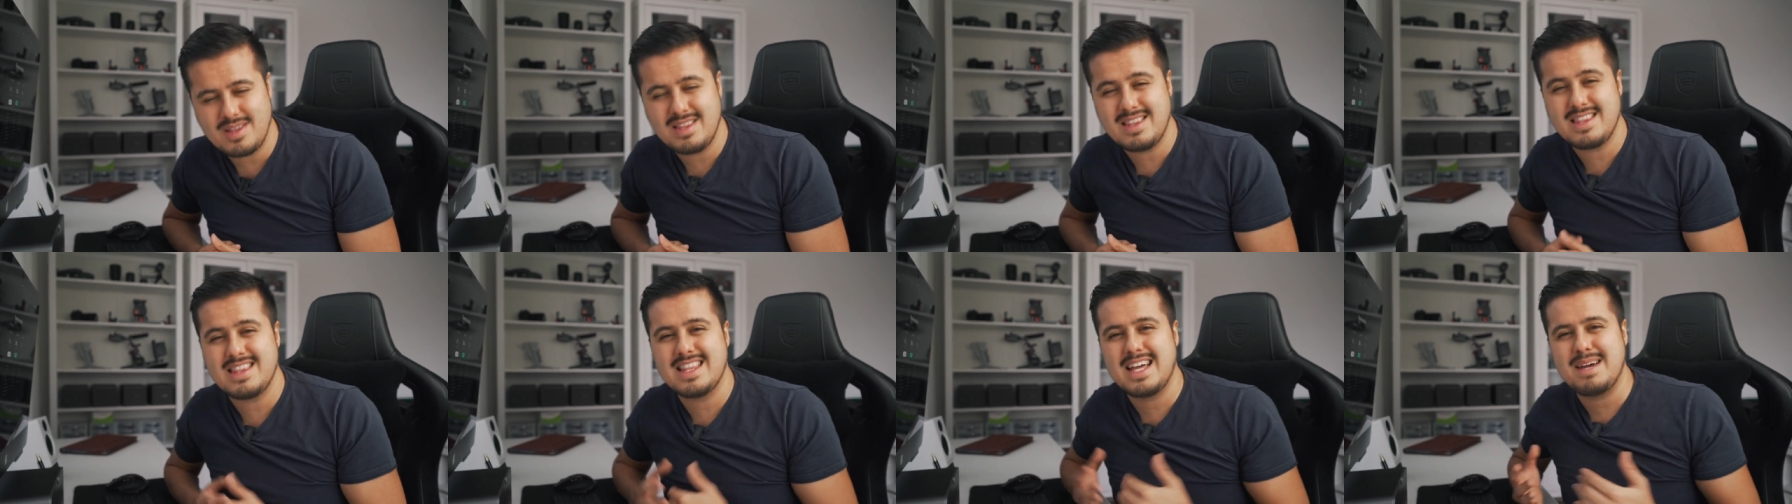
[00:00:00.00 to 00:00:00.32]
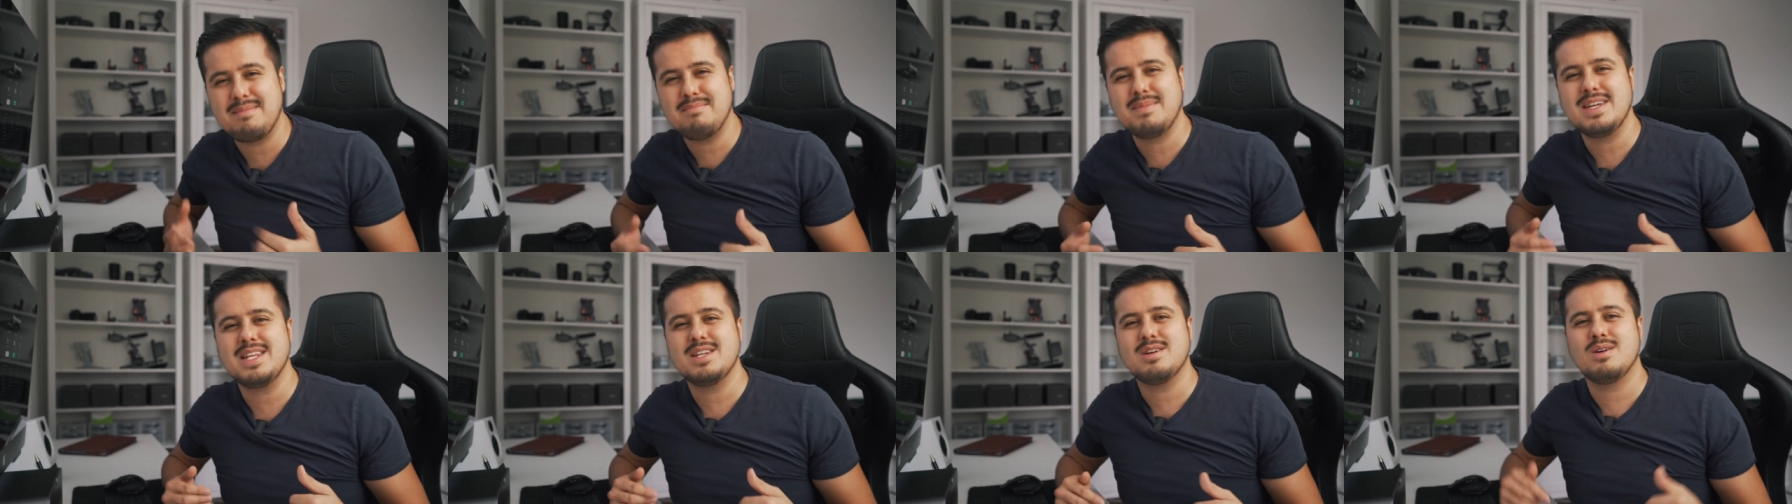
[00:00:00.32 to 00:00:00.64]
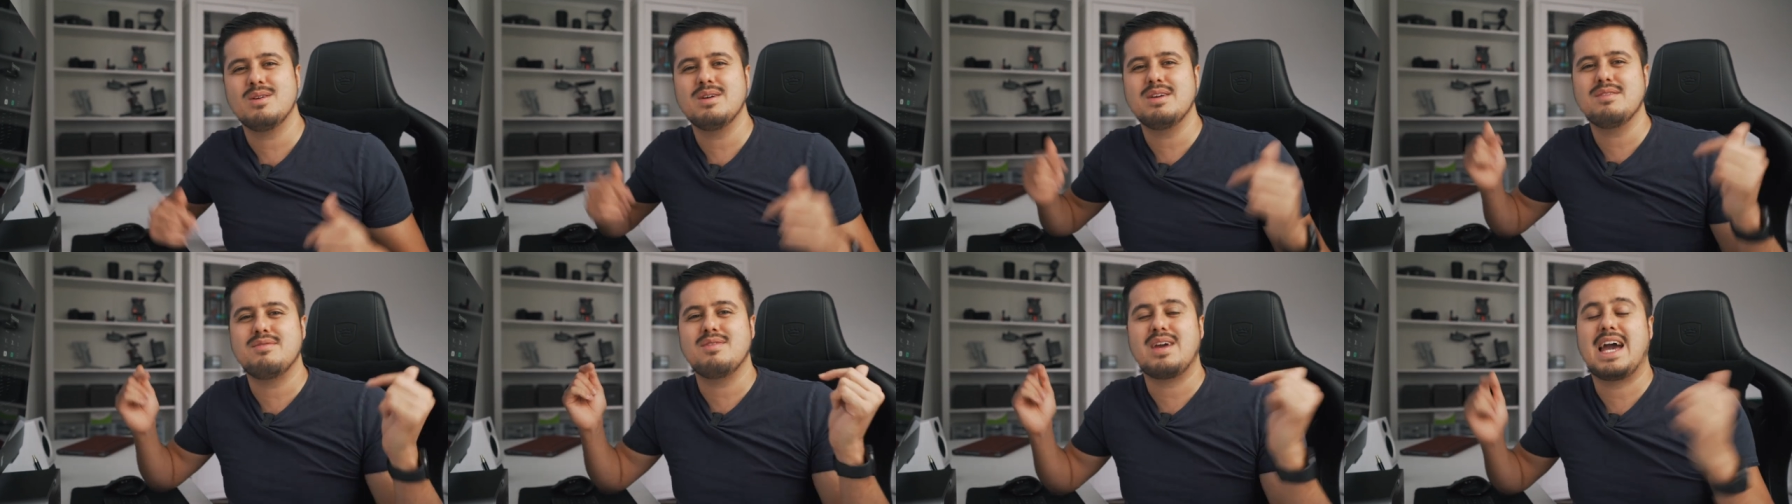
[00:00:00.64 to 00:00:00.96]
Let me
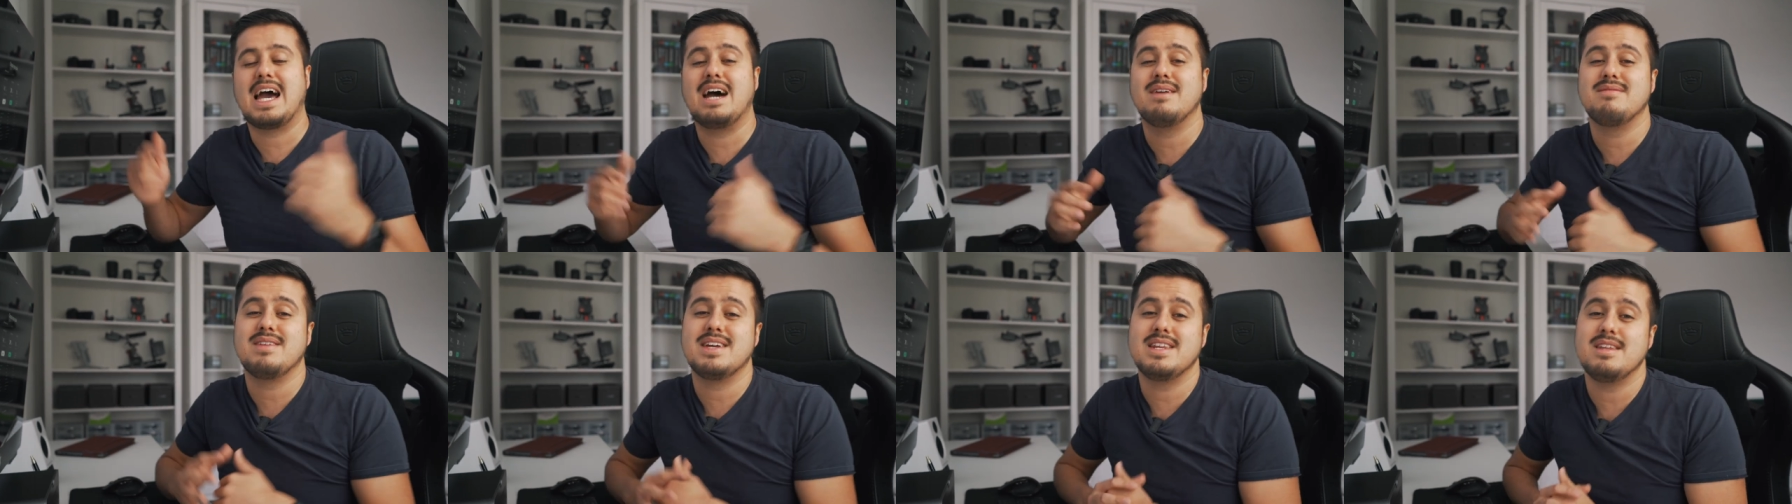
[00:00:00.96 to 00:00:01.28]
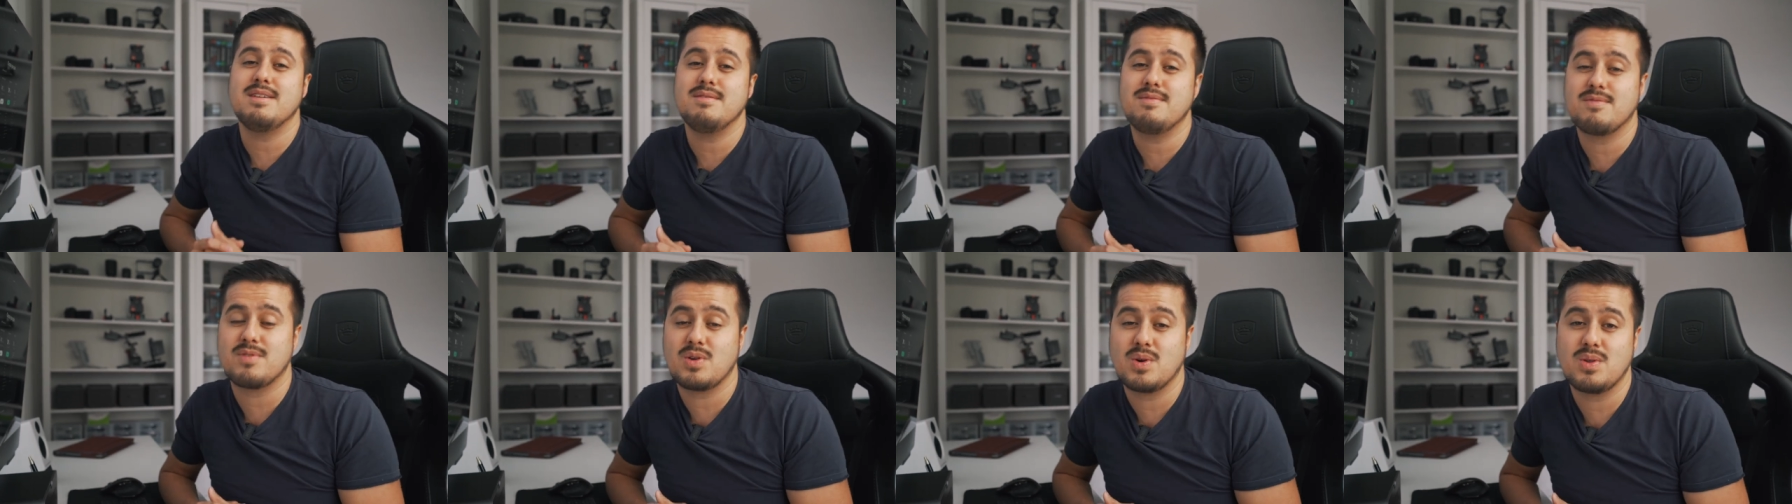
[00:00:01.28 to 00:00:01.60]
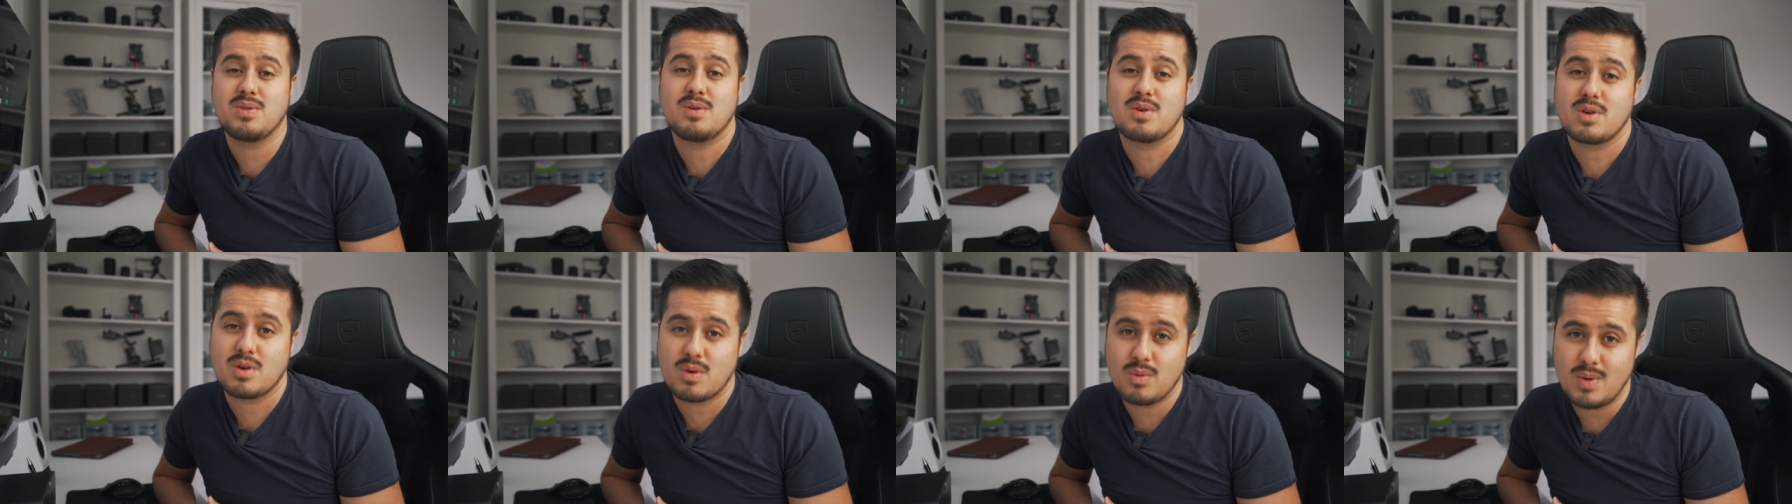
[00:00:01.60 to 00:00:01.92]
know if you have any
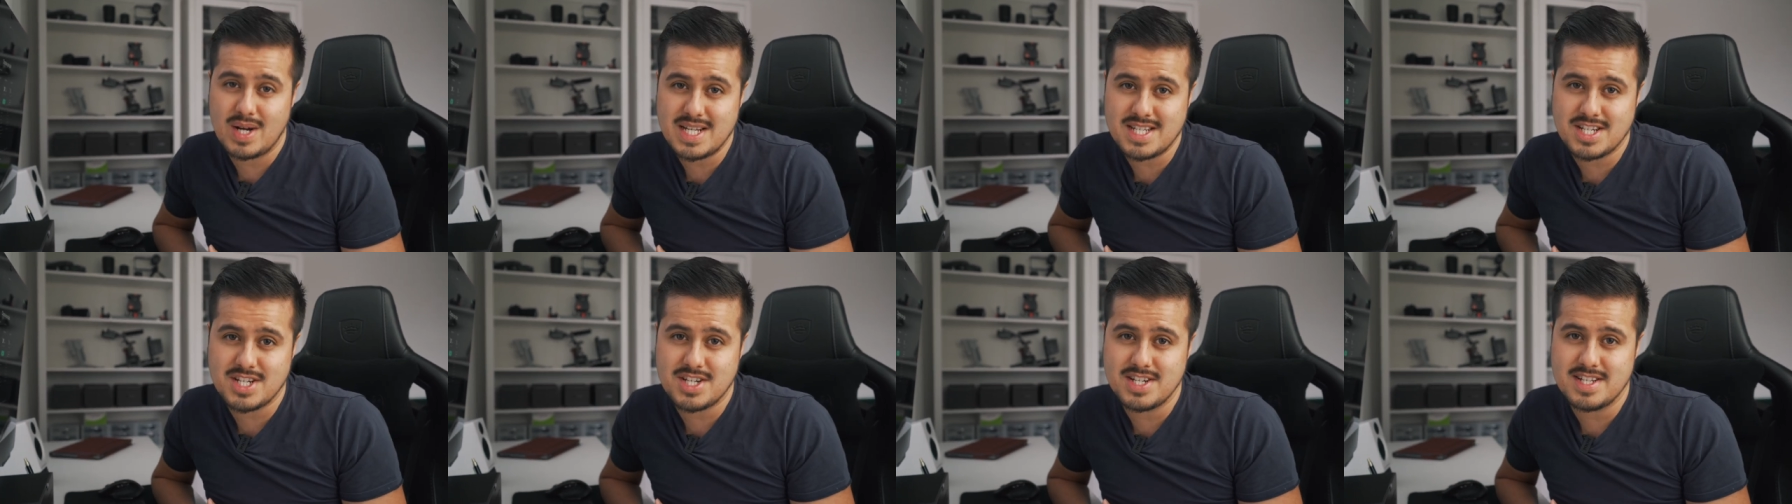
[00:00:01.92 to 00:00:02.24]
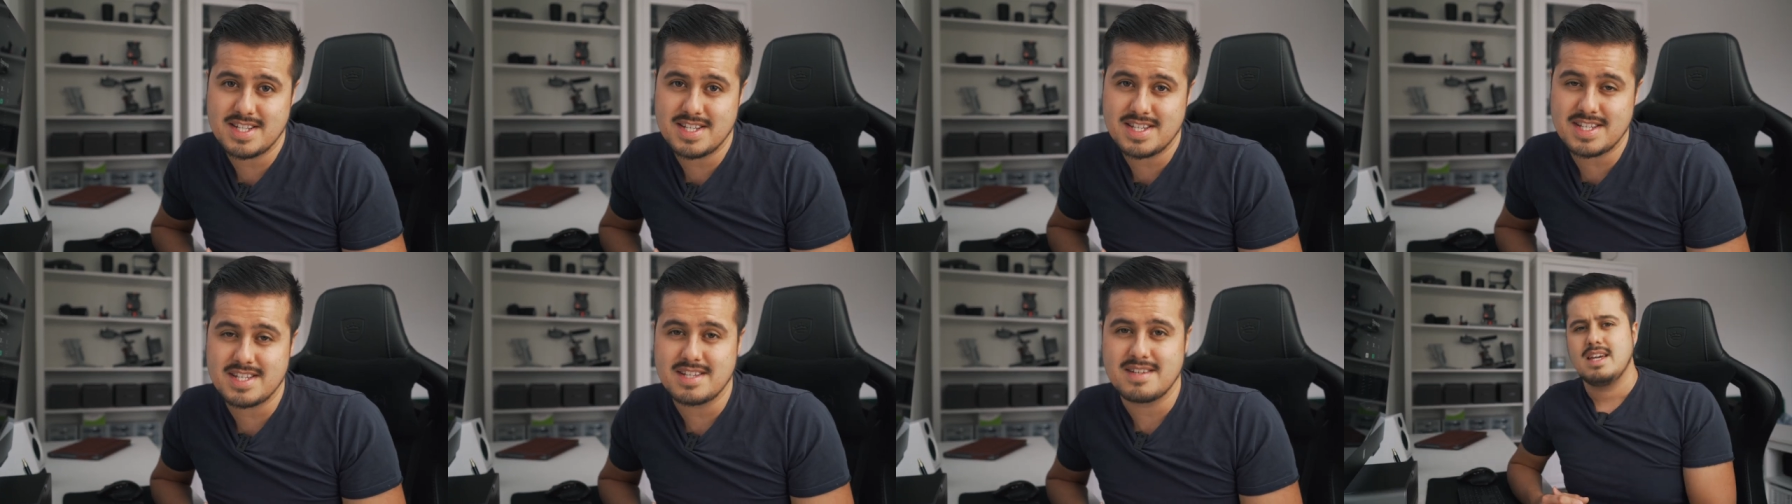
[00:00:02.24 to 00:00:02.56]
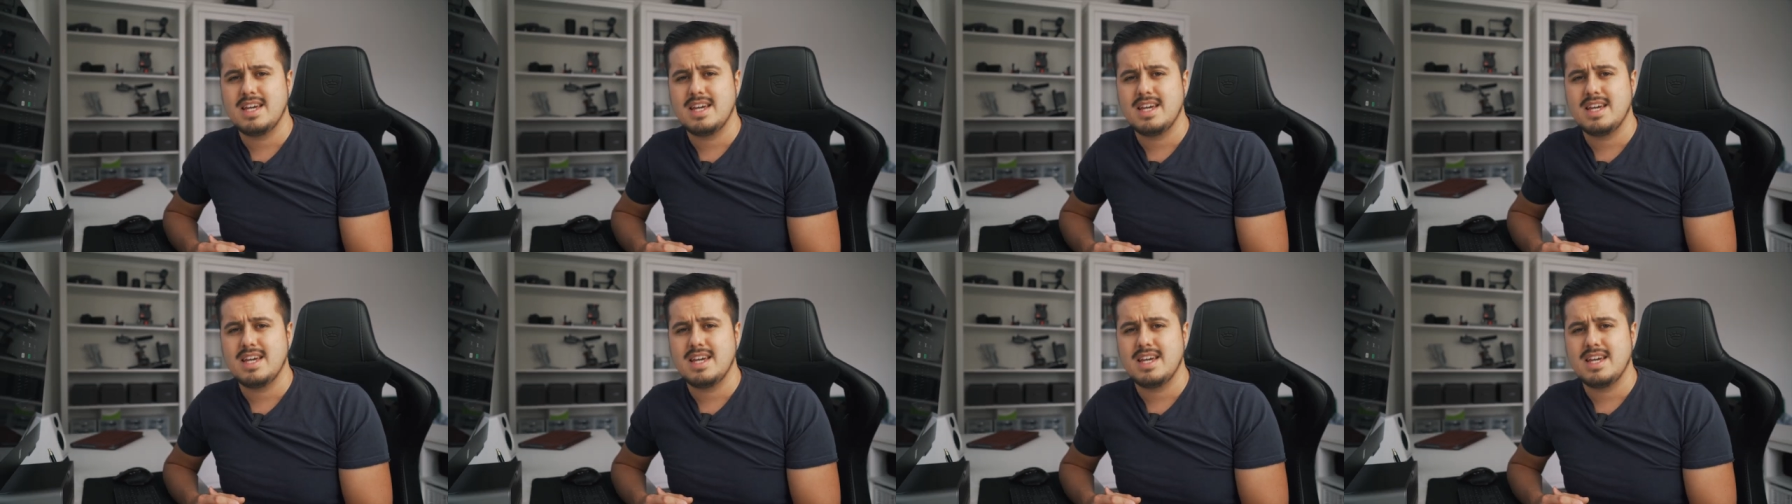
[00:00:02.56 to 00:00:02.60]
further questions.